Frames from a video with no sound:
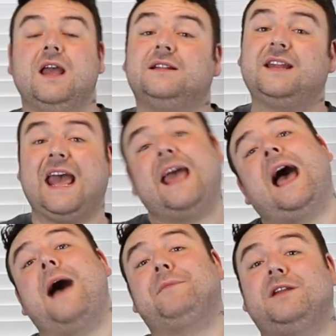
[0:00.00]
Today
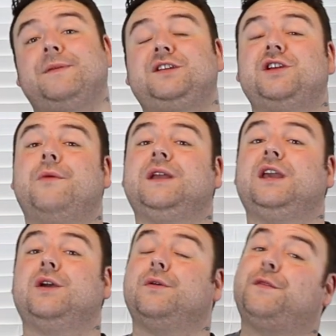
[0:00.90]
I'm going to be showing
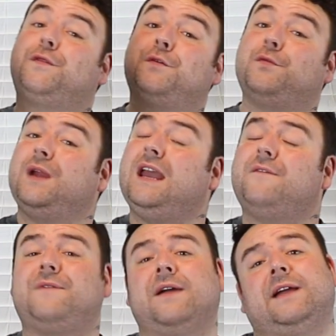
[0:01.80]
you 3
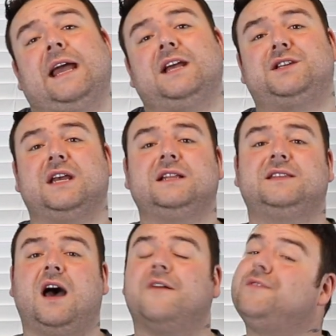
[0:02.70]
variations
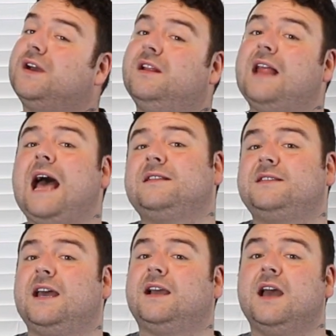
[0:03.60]
of the
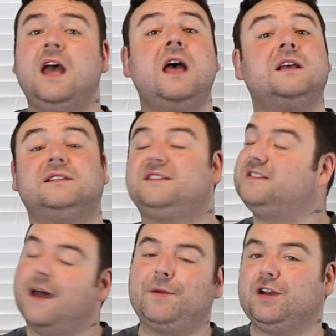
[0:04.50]
classic
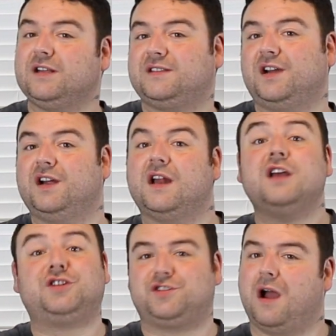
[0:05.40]
summer
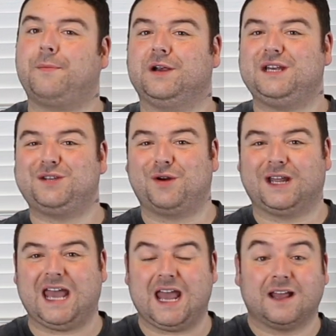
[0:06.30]
dessert strawberry
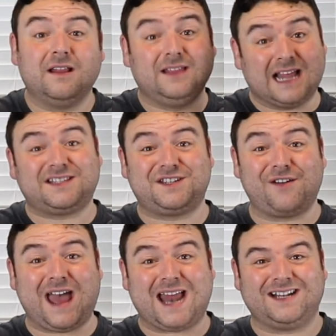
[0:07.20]
shortcake. Let's do it!